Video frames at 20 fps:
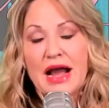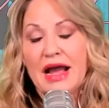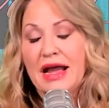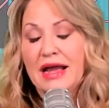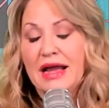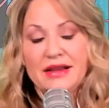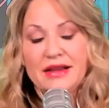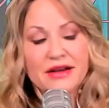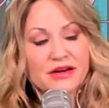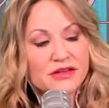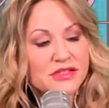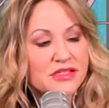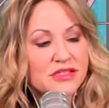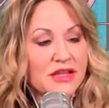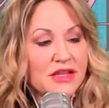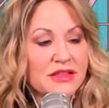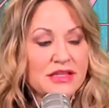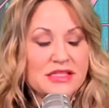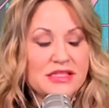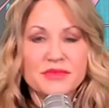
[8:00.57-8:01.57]
Aaron's
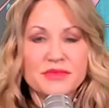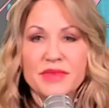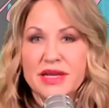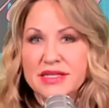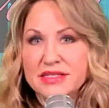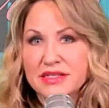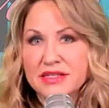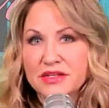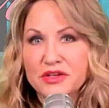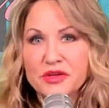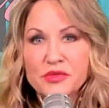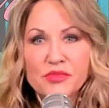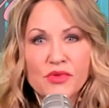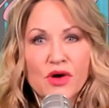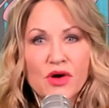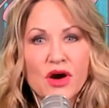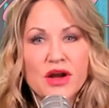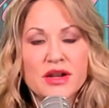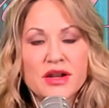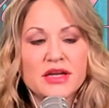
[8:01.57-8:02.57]
got these amazing new
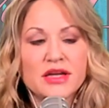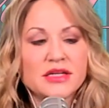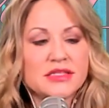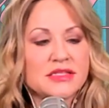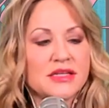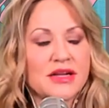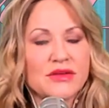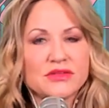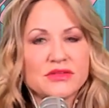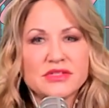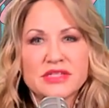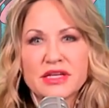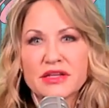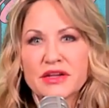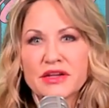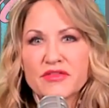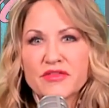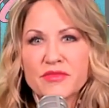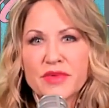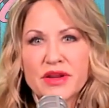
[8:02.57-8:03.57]
products, and I was
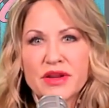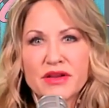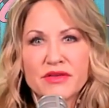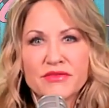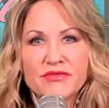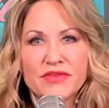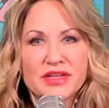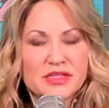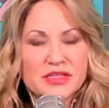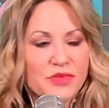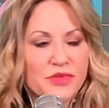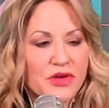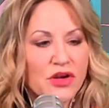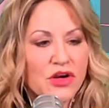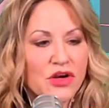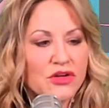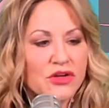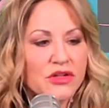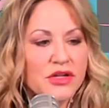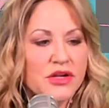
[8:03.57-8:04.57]
telling everybody on Facebook
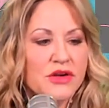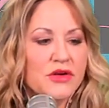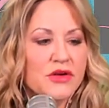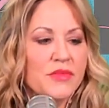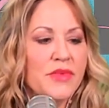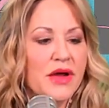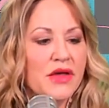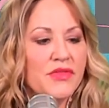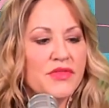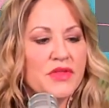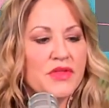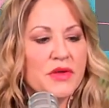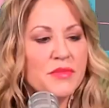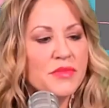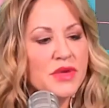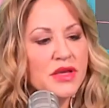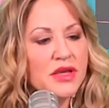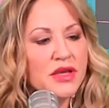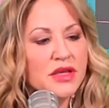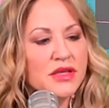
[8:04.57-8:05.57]
earlier about
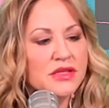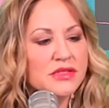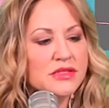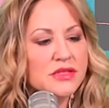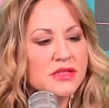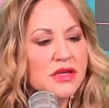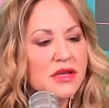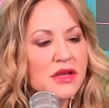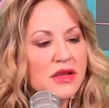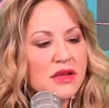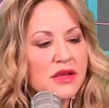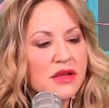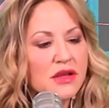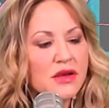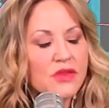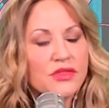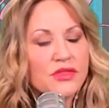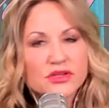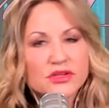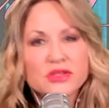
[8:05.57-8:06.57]
them because
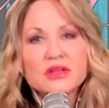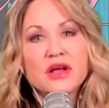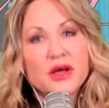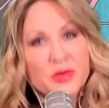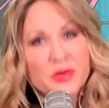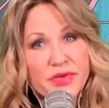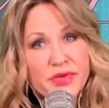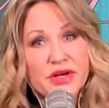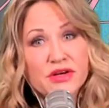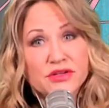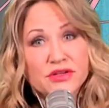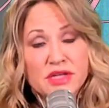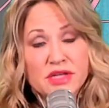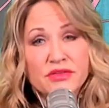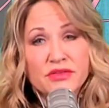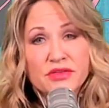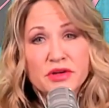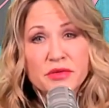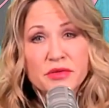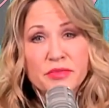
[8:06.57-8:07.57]
there's a lot of beards
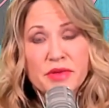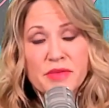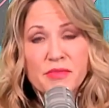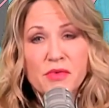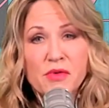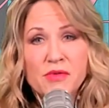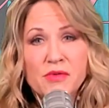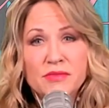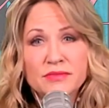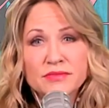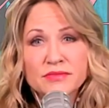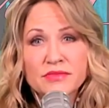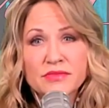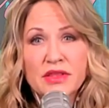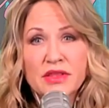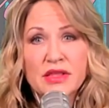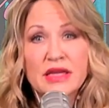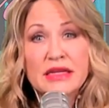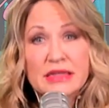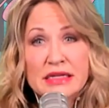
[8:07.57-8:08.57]
out there, people,
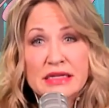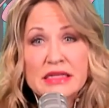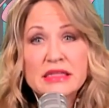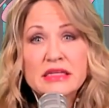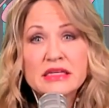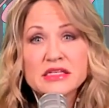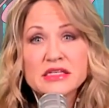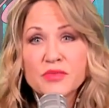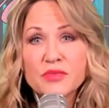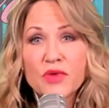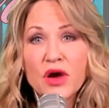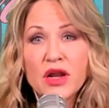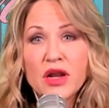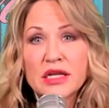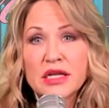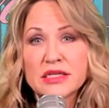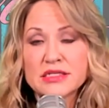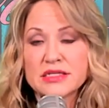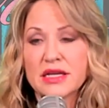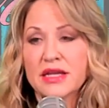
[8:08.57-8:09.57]
that need these
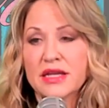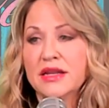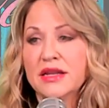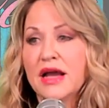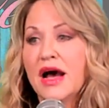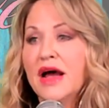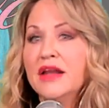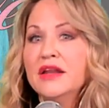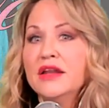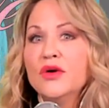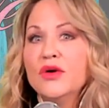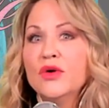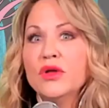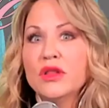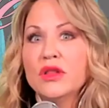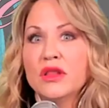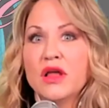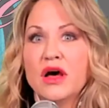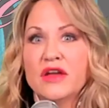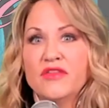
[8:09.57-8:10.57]
products. And I know
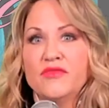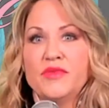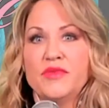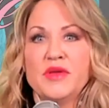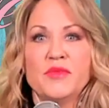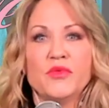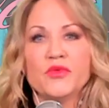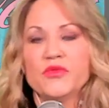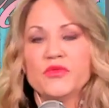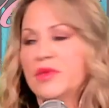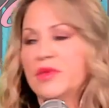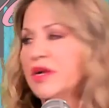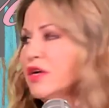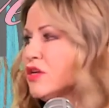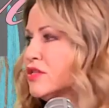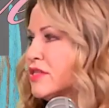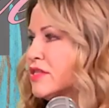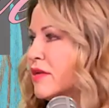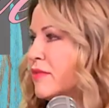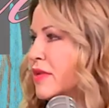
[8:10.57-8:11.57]
a lot of people with
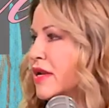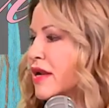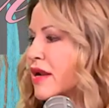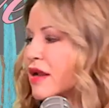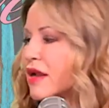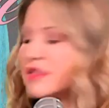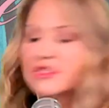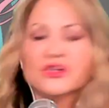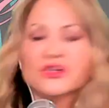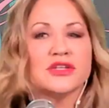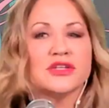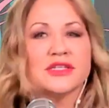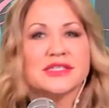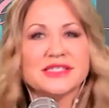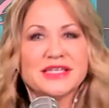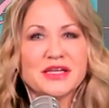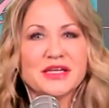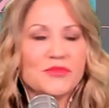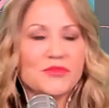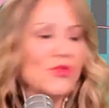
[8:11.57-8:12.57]
beards. I mean, and I start to
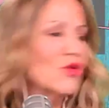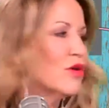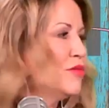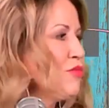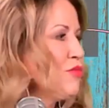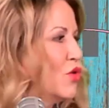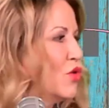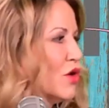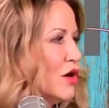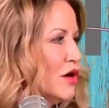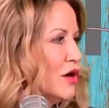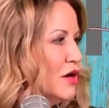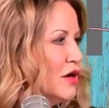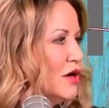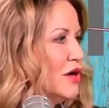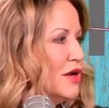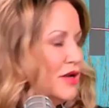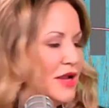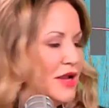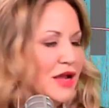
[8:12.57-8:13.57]
see them more and more
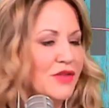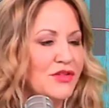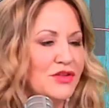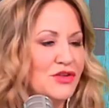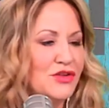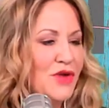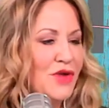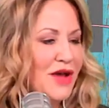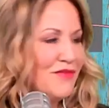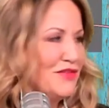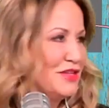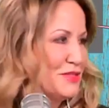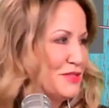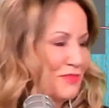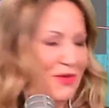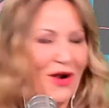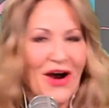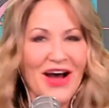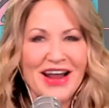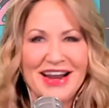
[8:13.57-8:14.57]
now that you have these
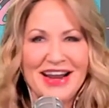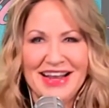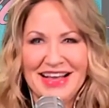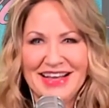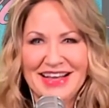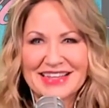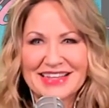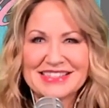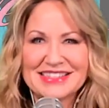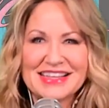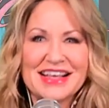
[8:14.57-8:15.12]
products.